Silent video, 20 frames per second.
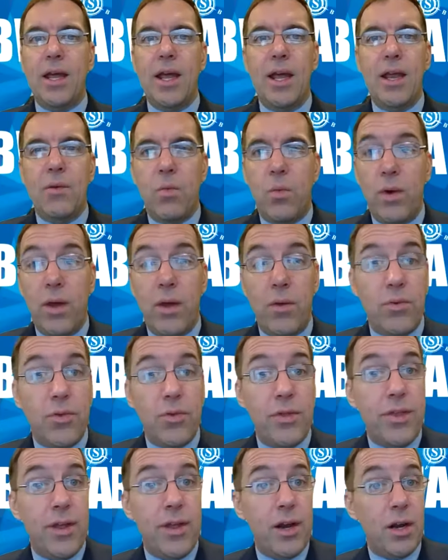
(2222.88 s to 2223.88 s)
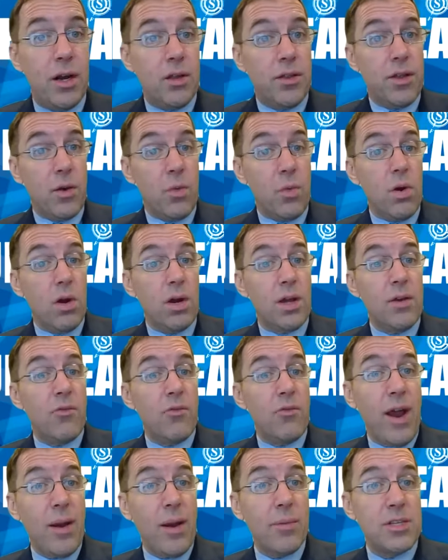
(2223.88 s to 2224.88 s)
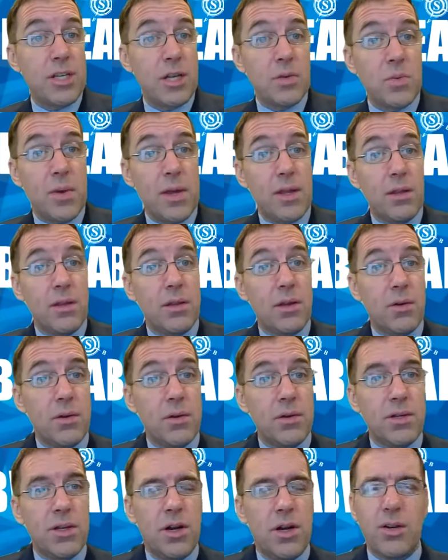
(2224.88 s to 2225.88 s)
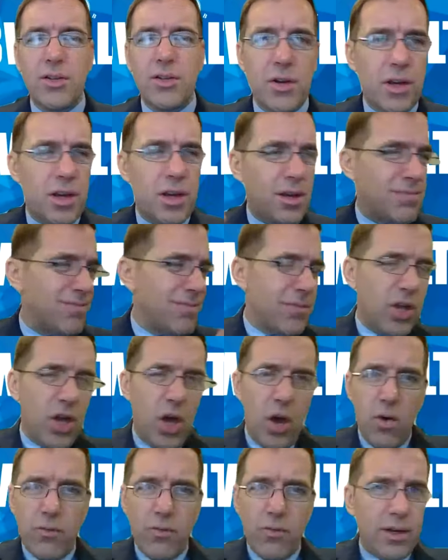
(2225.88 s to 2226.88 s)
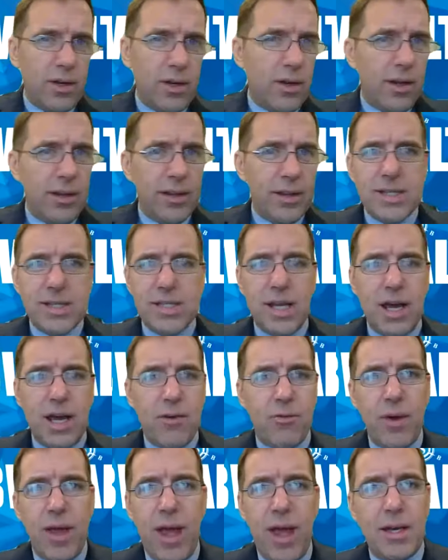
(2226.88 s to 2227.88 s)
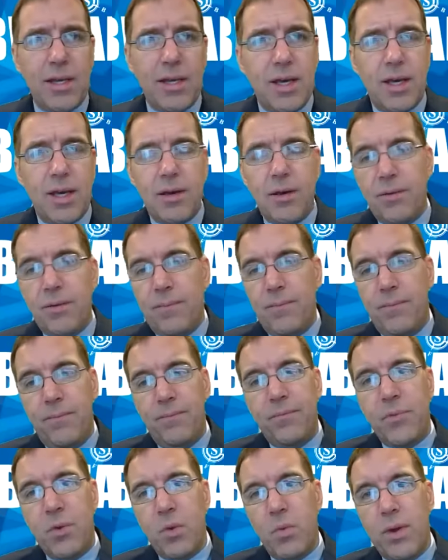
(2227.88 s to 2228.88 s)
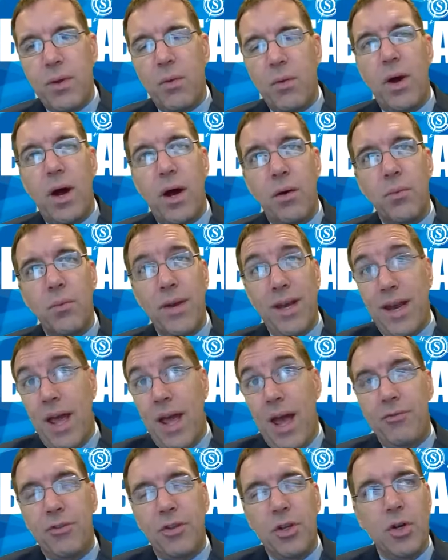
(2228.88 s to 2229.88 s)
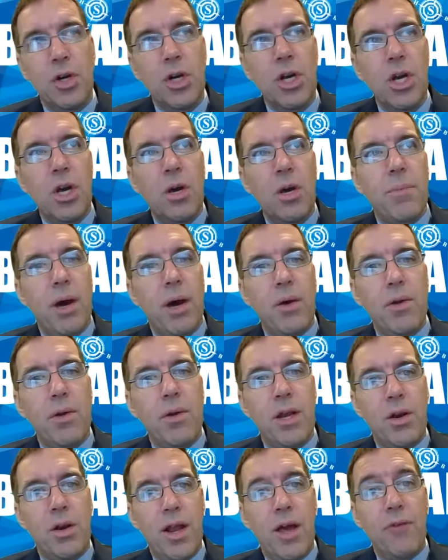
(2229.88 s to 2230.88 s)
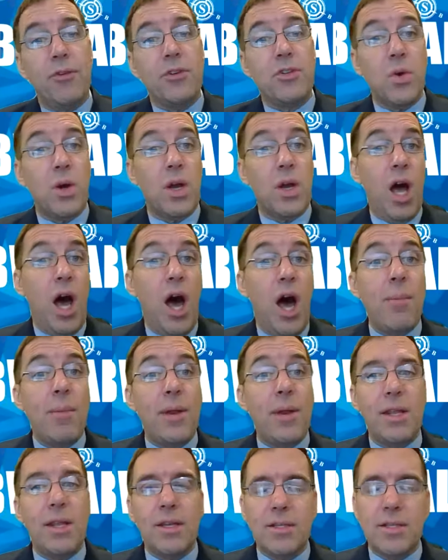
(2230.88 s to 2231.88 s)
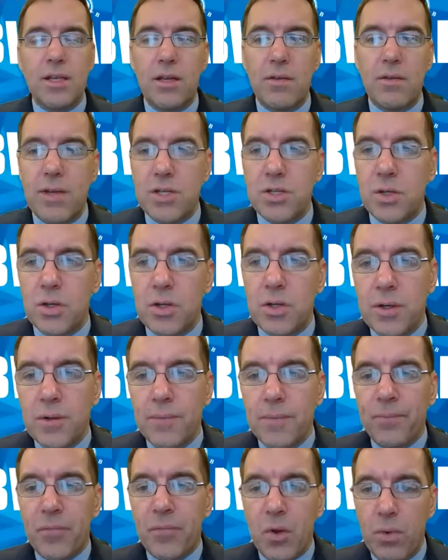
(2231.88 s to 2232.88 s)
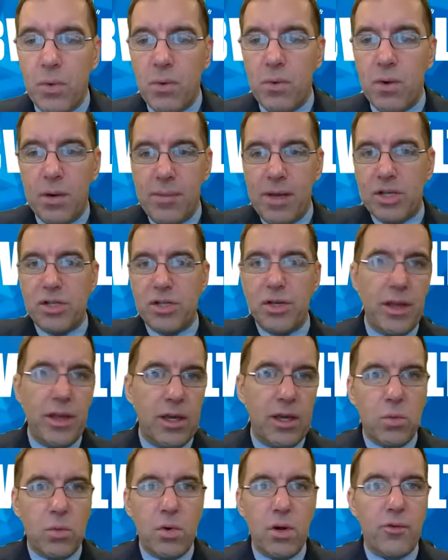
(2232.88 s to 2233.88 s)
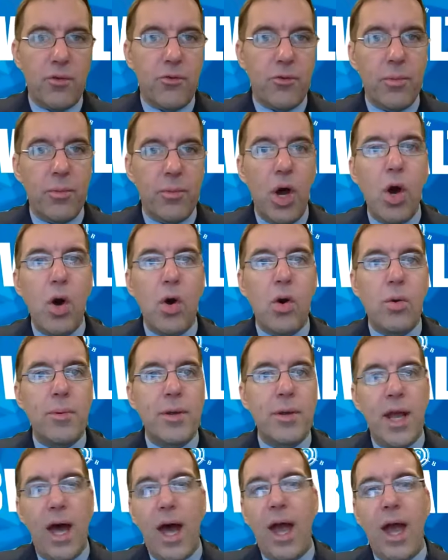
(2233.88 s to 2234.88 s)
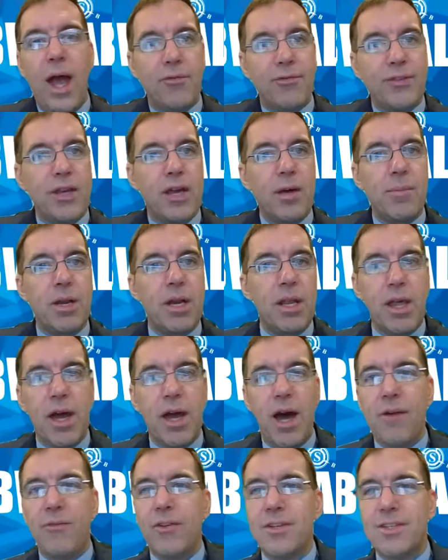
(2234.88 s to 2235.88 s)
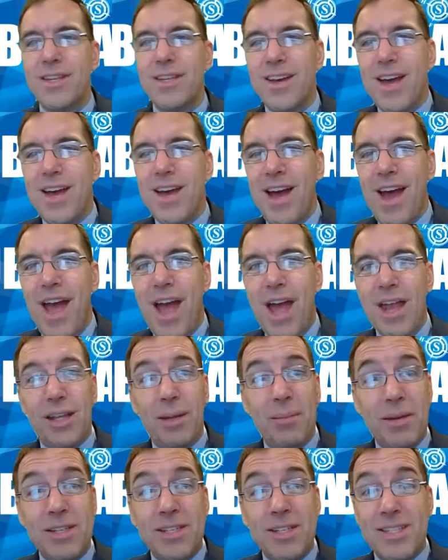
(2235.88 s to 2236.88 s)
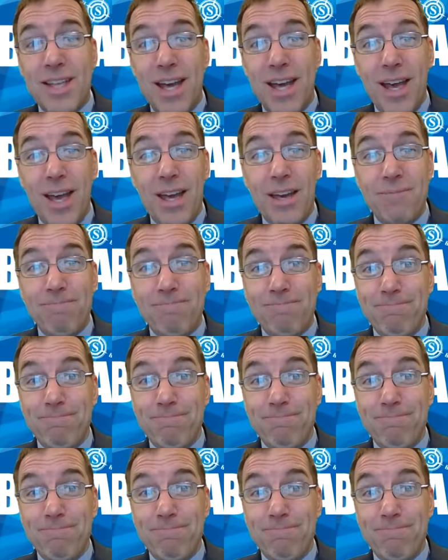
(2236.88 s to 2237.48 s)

in their, their work environment changed. We, there, you know, due to COVID and all this stuff, we had to, we, well, we didn't have to, but in an effort to accommodate this individual, we wanted to make sure they could work from home and not have to come into the office. And let me just tell you,